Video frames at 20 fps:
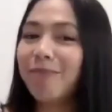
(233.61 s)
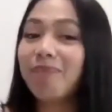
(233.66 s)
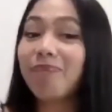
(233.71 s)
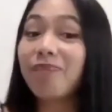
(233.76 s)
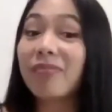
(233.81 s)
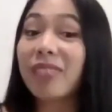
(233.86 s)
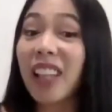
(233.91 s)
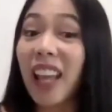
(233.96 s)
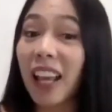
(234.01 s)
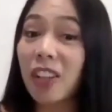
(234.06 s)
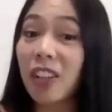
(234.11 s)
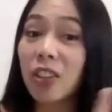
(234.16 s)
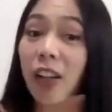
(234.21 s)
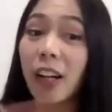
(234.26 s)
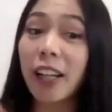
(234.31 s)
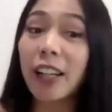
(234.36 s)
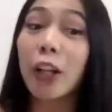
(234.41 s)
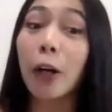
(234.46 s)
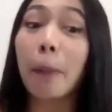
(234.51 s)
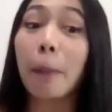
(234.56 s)
Kickstart
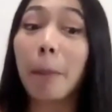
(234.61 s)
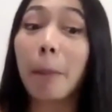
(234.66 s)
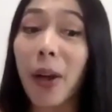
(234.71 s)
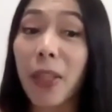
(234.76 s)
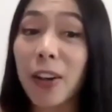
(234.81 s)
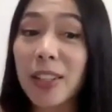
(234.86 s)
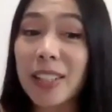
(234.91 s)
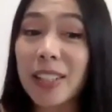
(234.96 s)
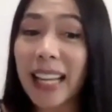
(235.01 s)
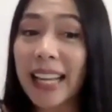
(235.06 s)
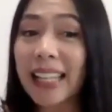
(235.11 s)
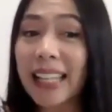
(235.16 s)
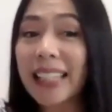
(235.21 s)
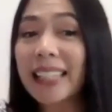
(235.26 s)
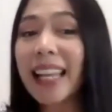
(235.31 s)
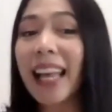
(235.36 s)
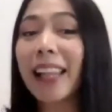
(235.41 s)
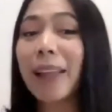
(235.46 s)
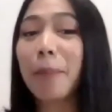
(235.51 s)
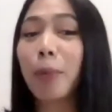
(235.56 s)
your Mother's Day
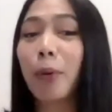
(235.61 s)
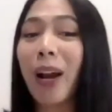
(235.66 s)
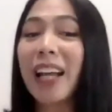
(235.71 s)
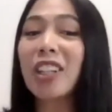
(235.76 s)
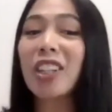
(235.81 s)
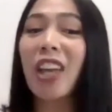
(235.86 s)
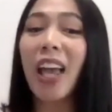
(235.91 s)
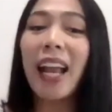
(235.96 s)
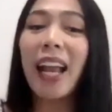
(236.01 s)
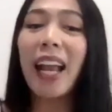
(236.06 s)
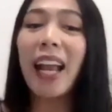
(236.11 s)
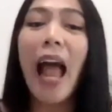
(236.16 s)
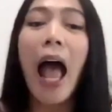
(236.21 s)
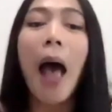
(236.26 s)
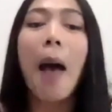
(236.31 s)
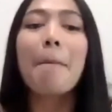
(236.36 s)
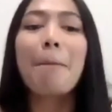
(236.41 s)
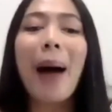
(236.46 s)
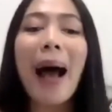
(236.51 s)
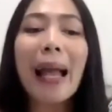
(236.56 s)
celebration
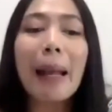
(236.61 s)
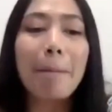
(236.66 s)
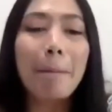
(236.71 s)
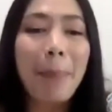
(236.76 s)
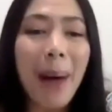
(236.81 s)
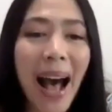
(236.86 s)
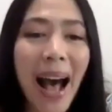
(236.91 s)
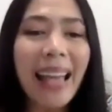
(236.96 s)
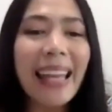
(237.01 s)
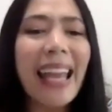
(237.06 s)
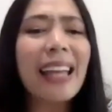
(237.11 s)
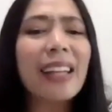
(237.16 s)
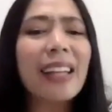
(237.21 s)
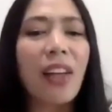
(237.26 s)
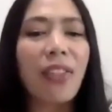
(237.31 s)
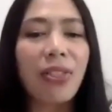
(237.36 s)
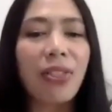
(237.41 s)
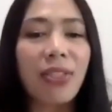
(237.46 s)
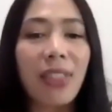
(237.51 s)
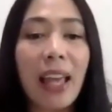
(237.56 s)
by buying the
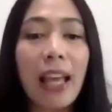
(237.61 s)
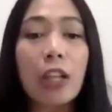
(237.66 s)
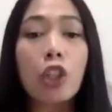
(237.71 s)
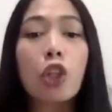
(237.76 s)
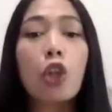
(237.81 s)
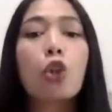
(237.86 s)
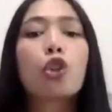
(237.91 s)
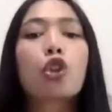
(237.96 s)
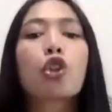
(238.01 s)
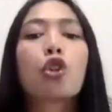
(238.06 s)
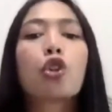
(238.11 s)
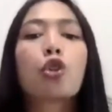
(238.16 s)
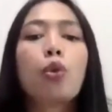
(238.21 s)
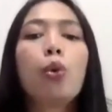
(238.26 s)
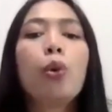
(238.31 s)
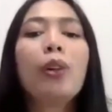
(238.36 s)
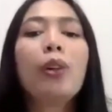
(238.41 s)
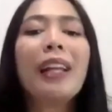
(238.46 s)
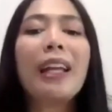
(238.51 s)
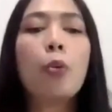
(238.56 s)
things you
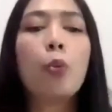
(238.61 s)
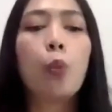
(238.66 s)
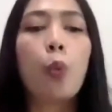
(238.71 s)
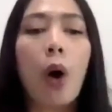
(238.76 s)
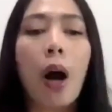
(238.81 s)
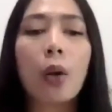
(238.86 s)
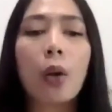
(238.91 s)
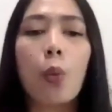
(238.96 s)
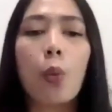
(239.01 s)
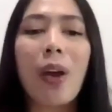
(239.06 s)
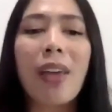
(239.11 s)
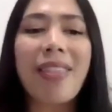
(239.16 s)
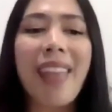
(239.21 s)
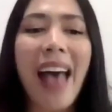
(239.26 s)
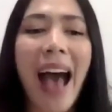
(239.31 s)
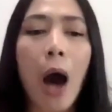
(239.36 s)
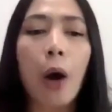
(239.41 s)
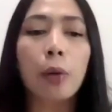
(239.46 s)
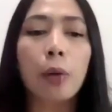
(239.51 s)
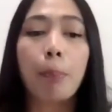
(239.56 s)
truly want
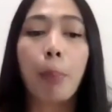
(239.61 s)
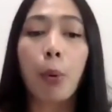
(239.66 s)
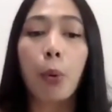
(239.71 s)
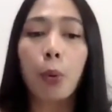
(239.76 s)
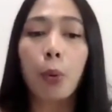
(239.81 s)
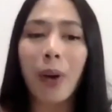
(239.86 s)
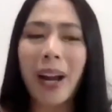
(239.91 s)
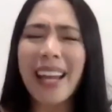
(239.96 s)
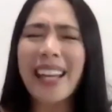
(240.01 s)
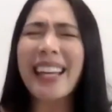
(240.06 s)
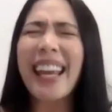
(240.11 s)
without breaking